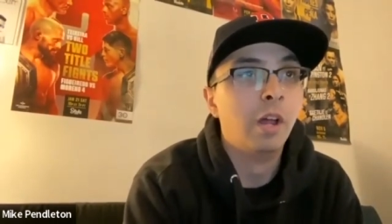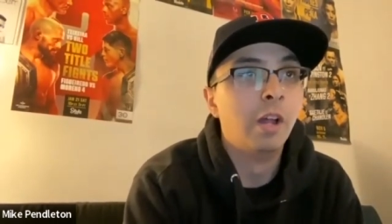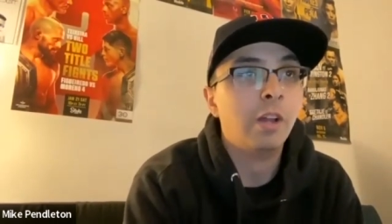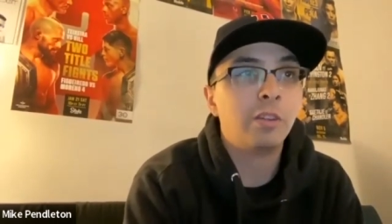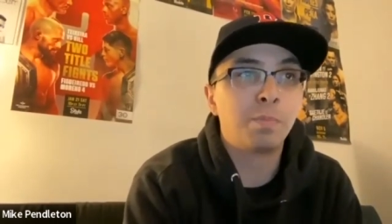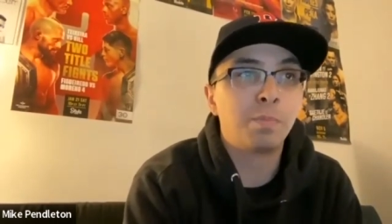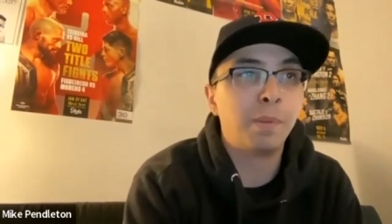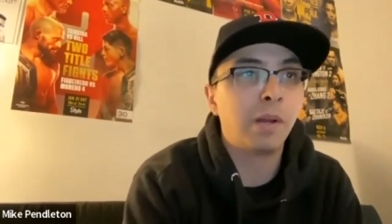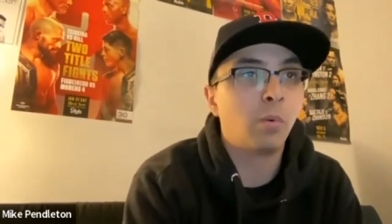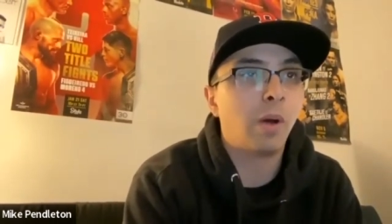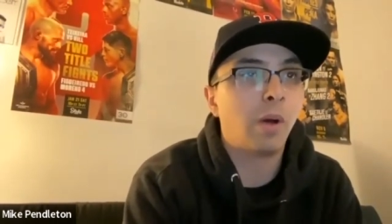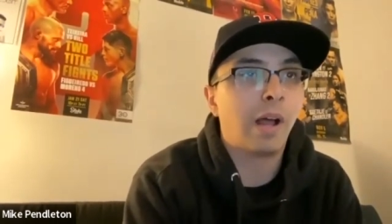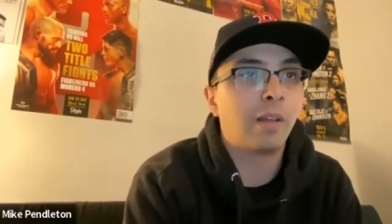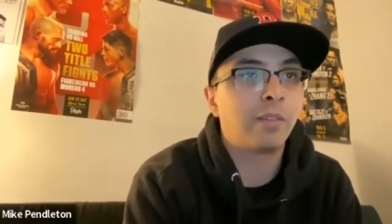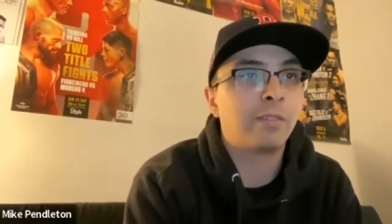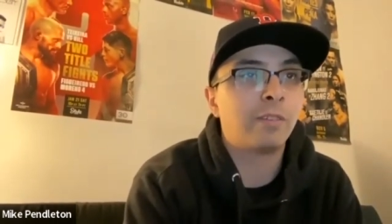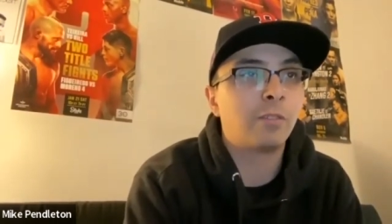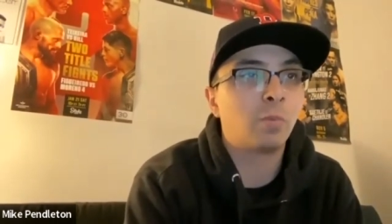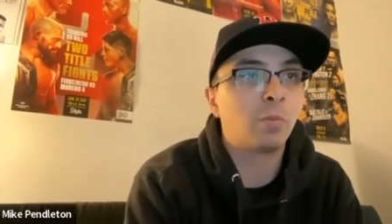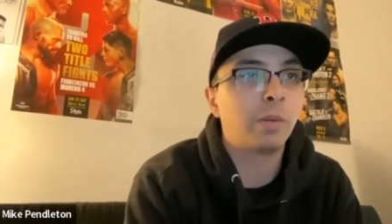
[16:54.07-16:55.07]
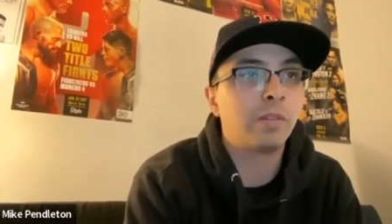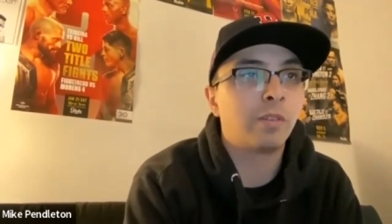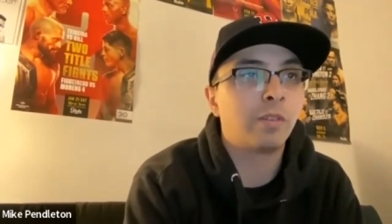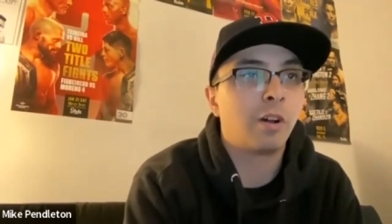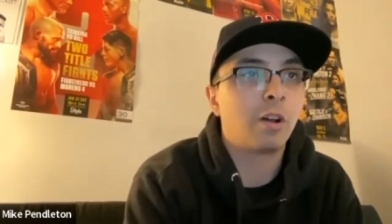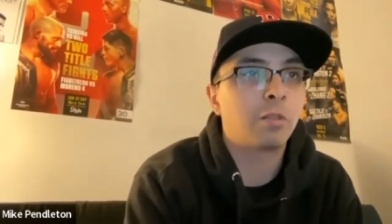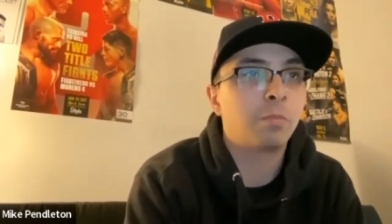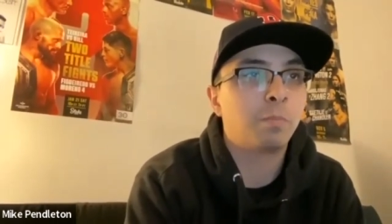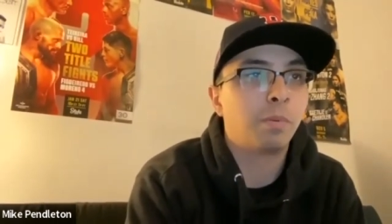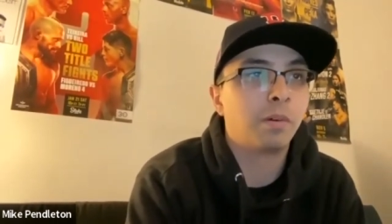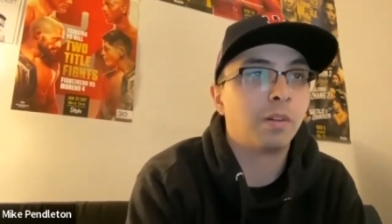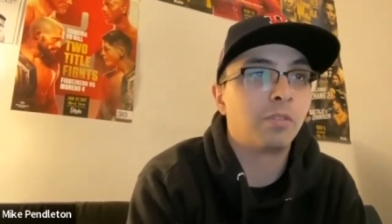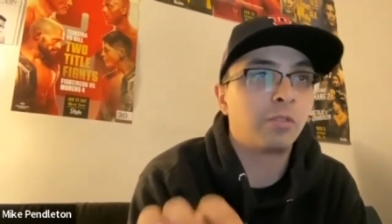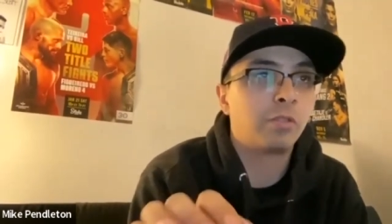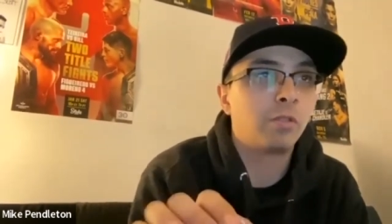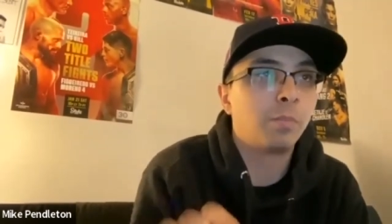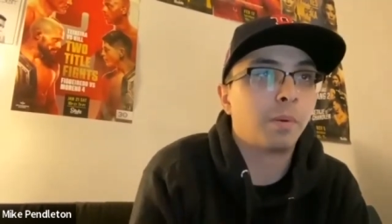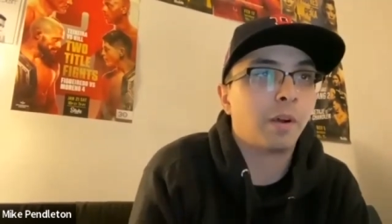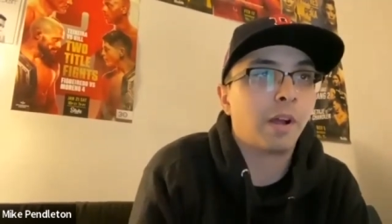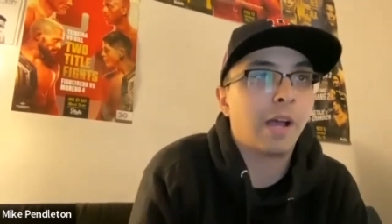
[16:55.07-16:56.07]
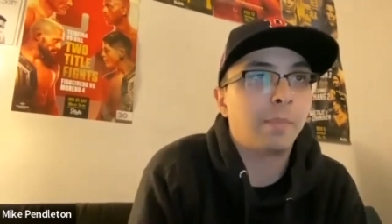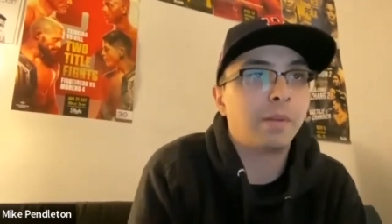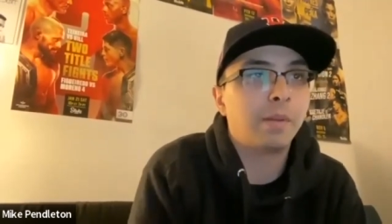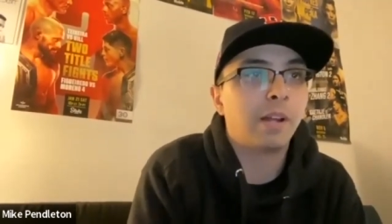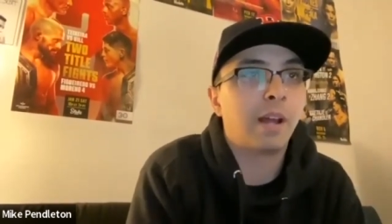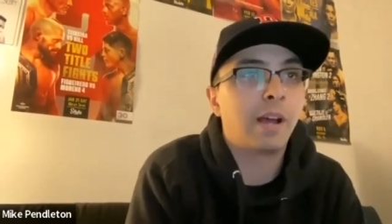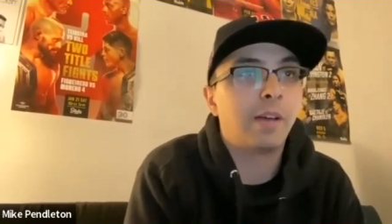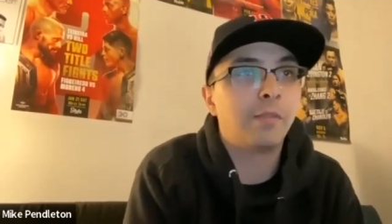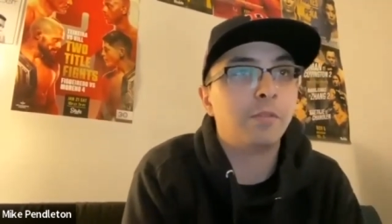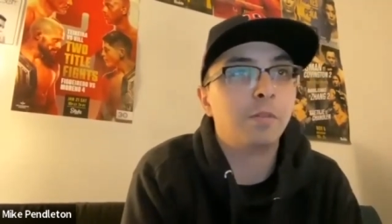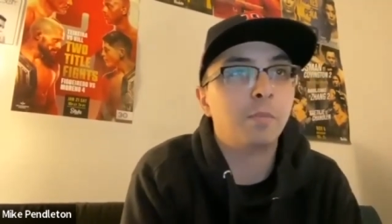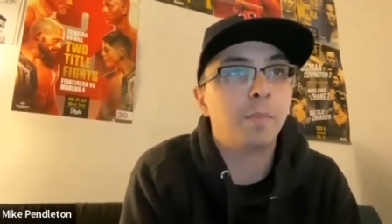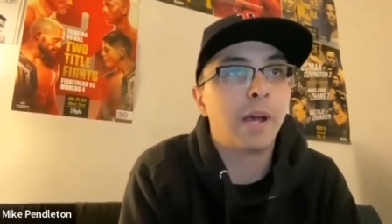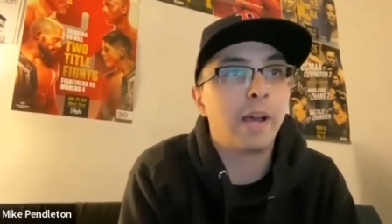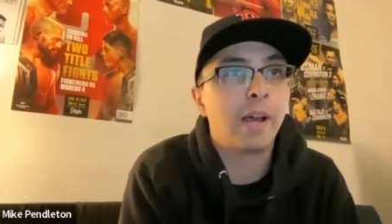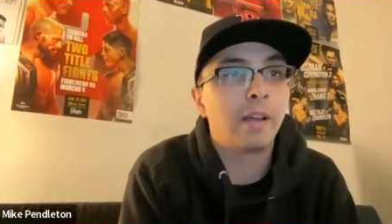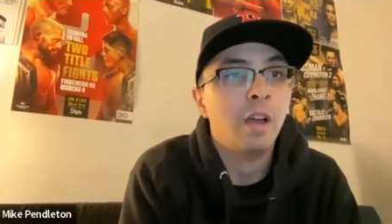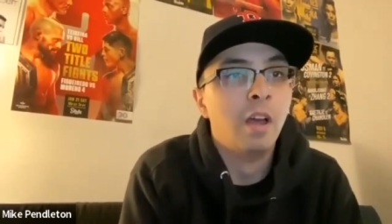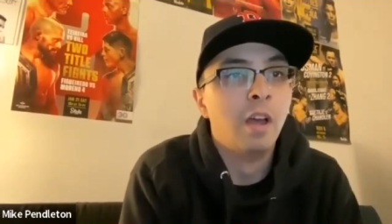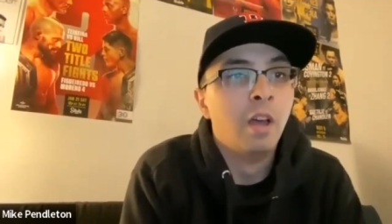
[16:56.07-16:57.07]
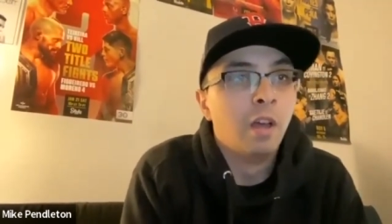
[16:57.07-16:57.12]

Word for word: It's been a while since we talked, but super happy to have you back.